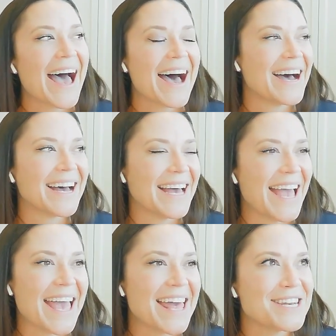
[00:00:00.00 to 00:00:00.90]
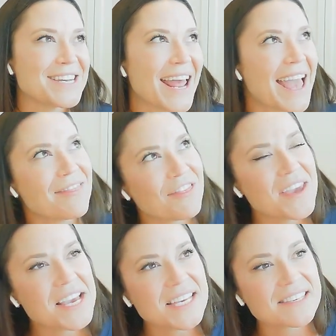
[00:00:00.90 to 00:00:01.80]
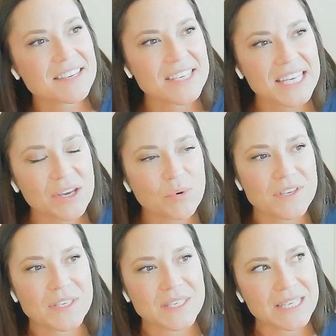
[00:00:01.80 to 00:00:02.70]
And the thing is he was